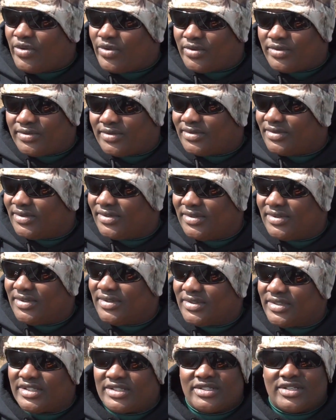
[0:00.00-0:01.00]
you.
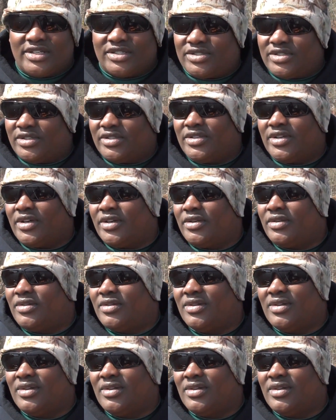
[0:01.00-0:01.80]
This gets it done.